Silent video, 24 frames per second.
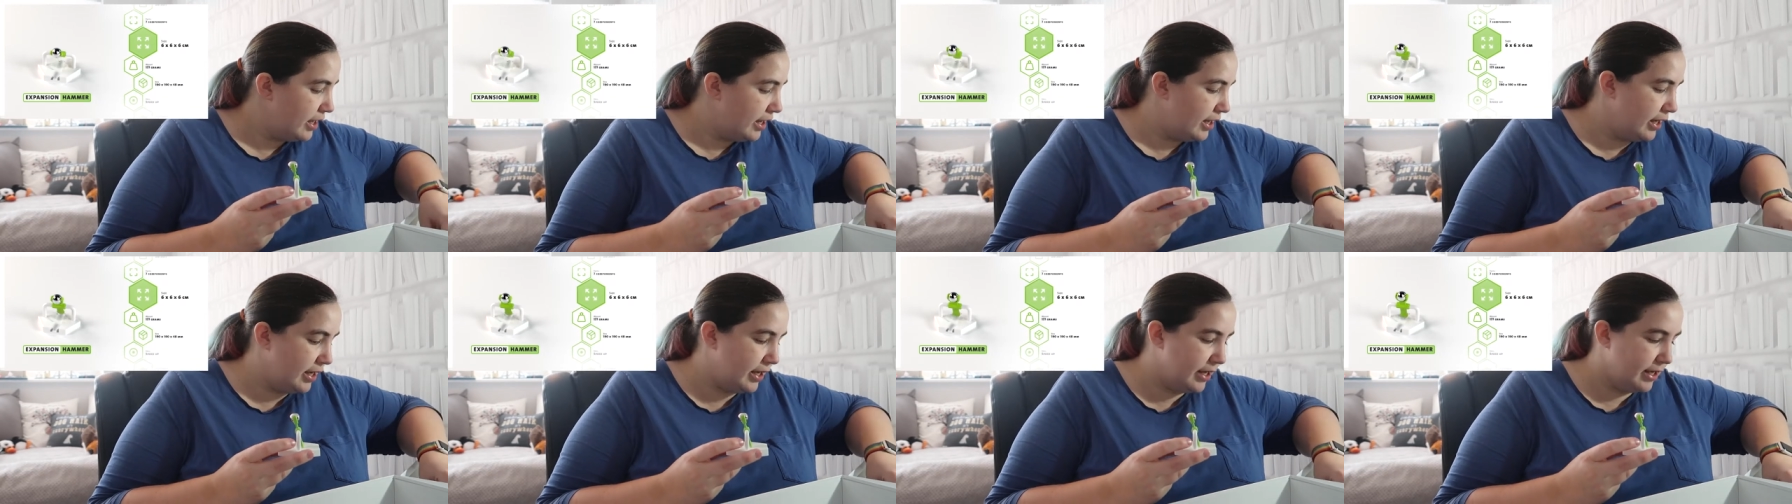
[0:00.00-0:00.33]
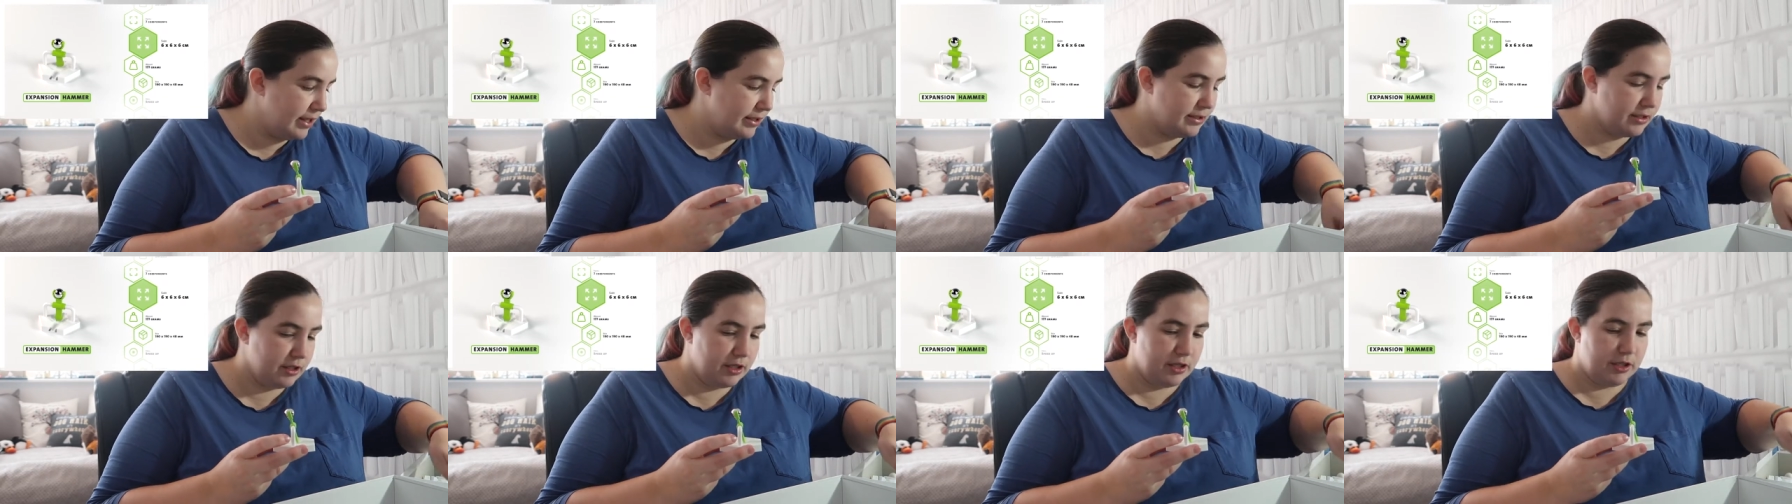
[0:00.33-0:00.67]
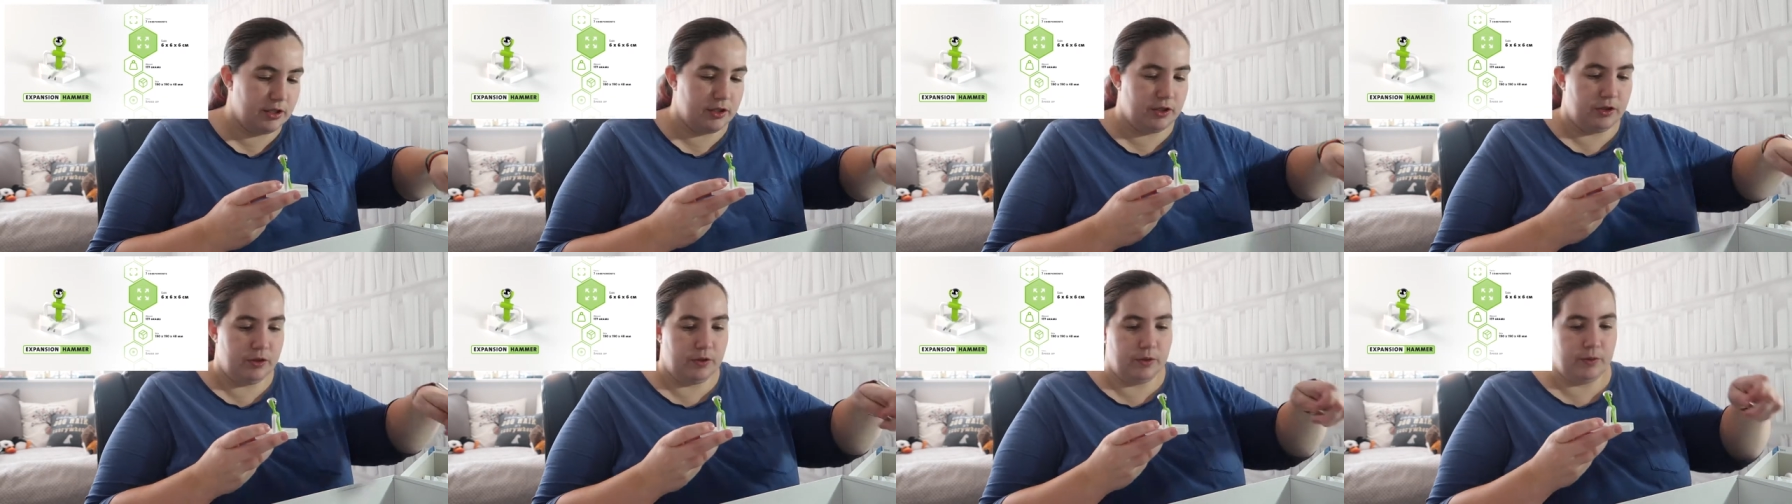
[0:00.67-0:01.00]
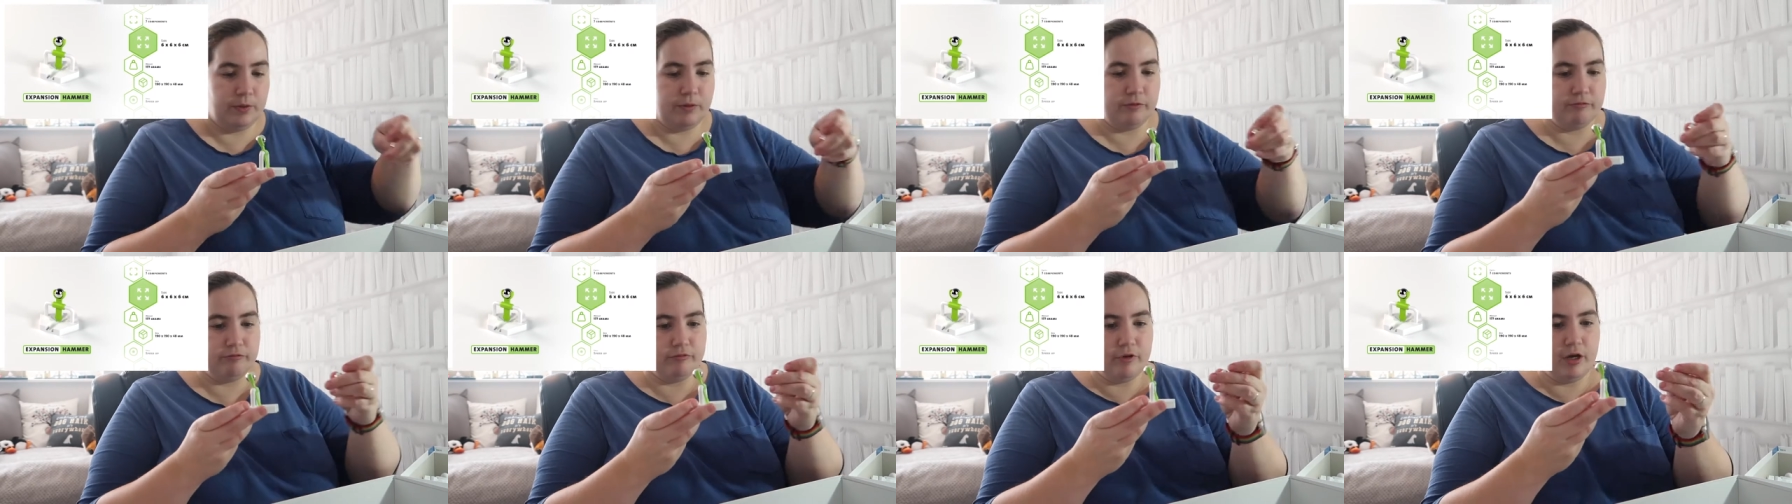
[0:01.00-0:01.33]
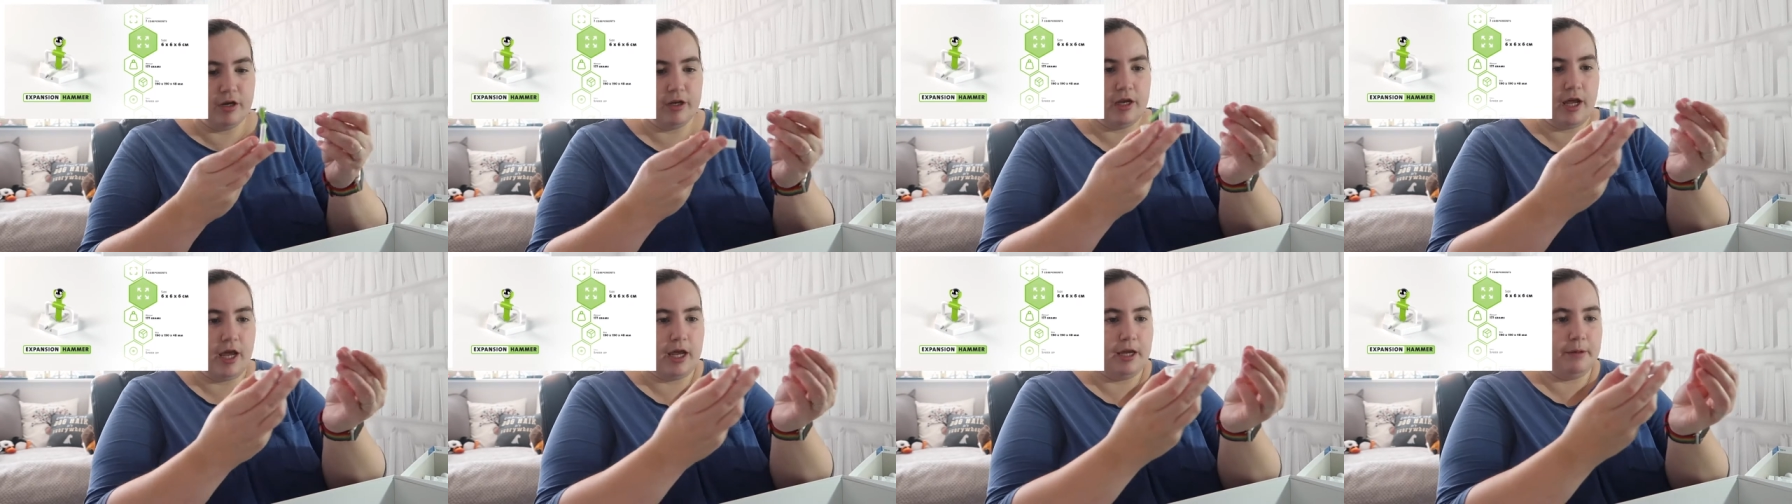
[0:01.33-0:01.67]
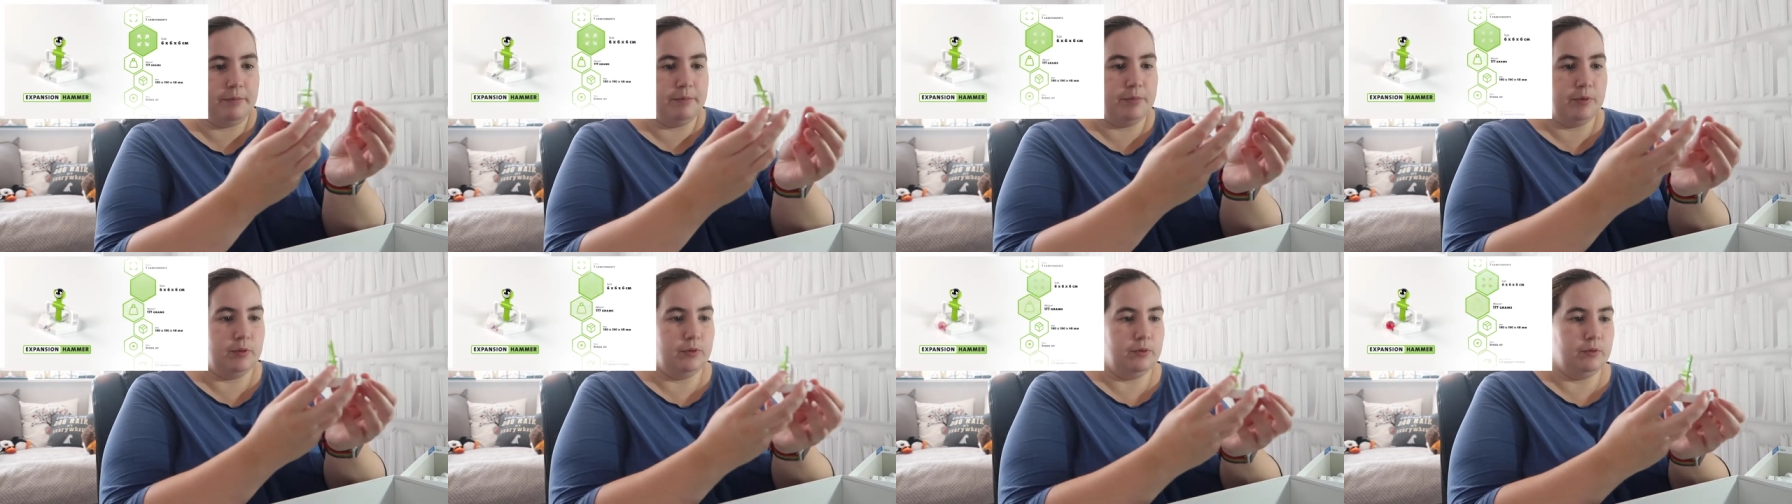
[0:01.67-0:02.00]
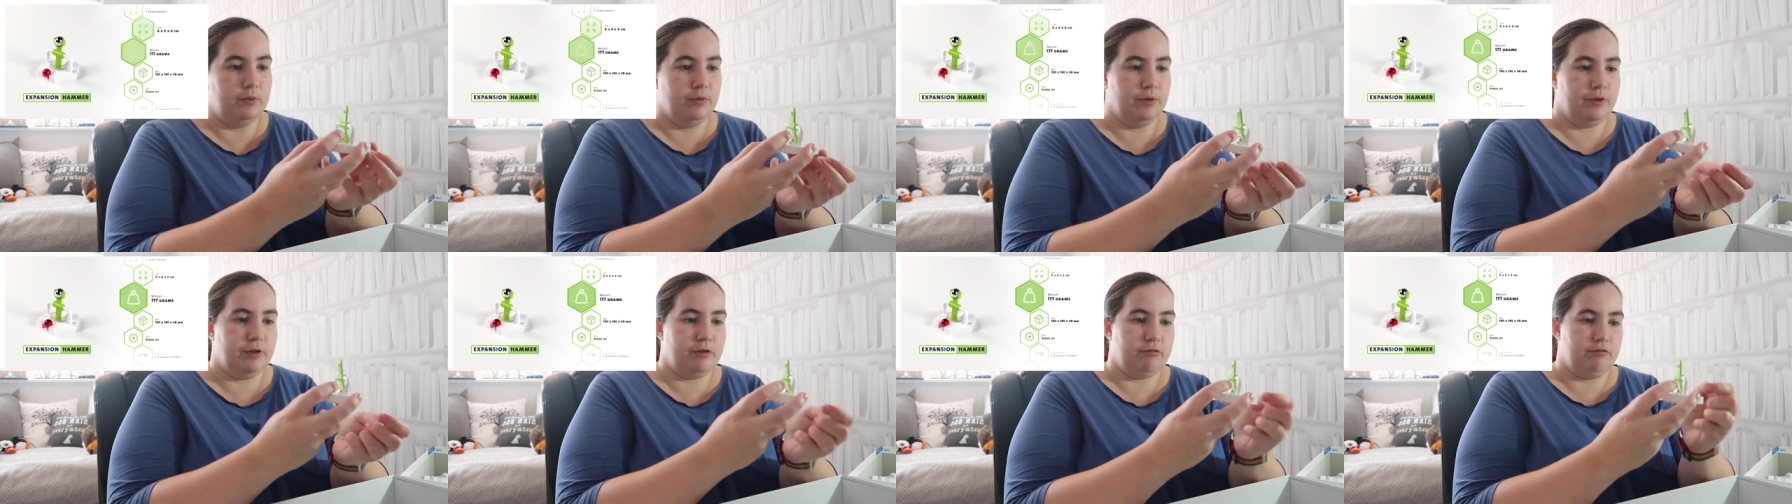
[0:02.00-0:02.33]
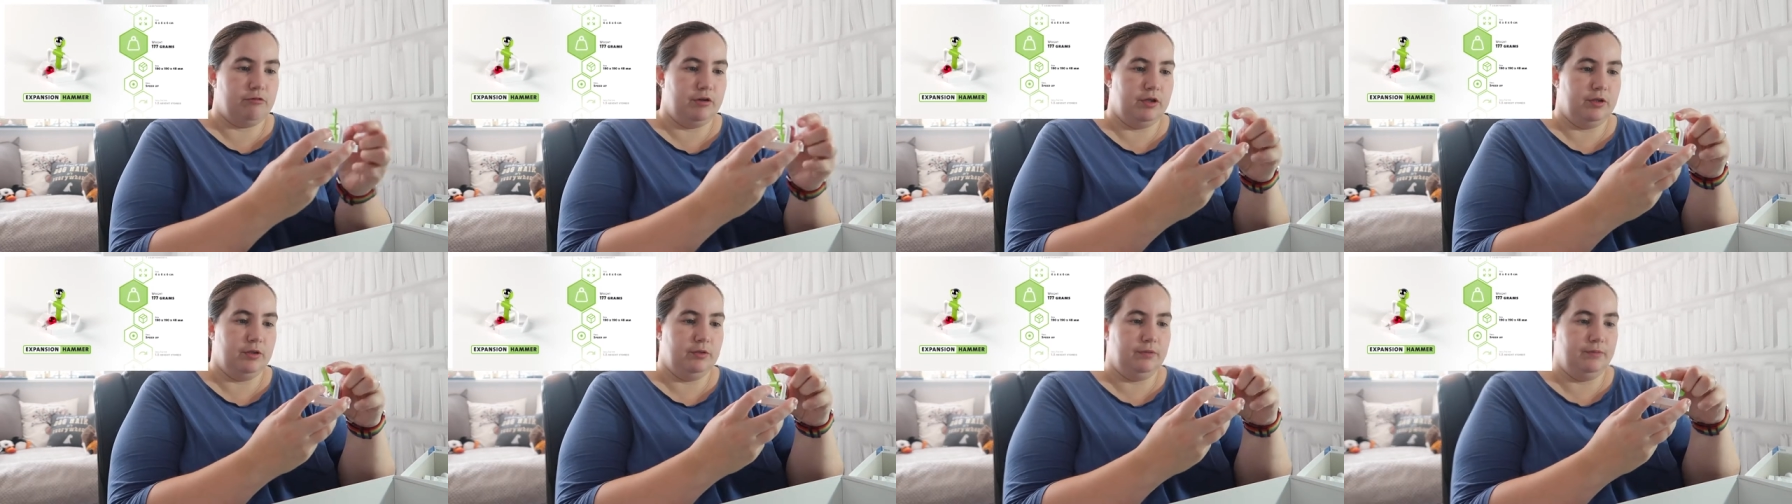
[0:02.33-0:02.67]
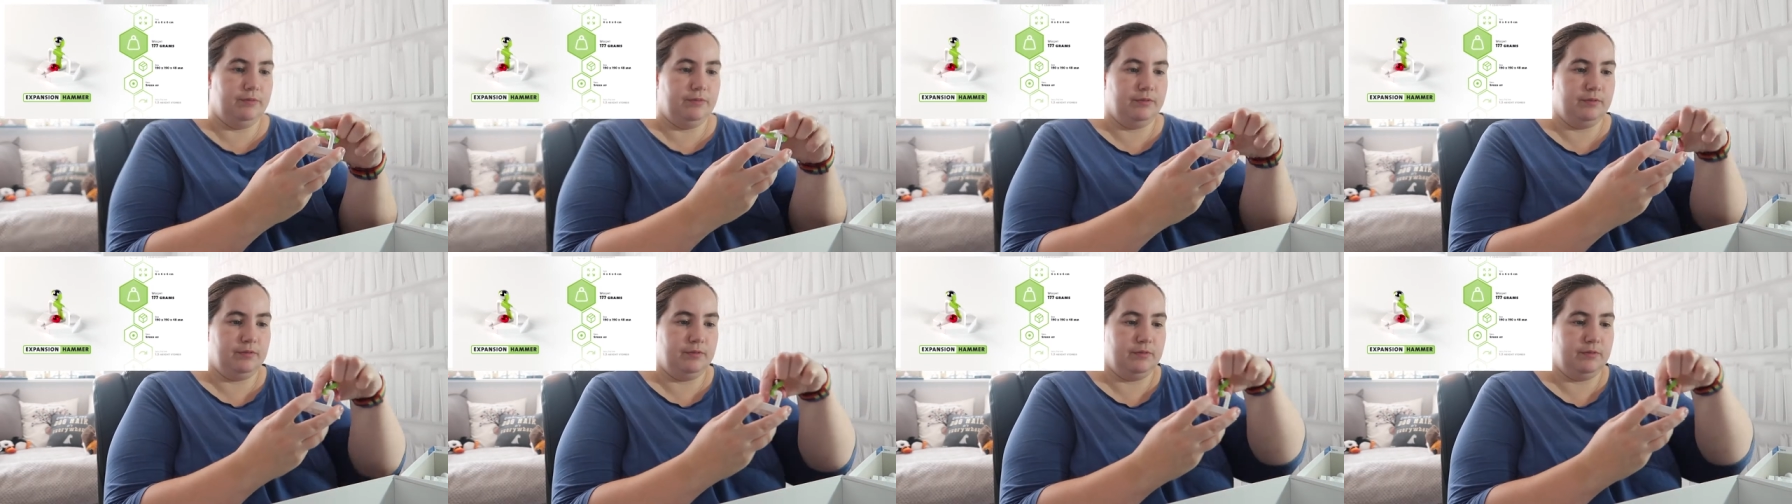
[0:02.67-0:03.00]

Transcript: is you run a ball through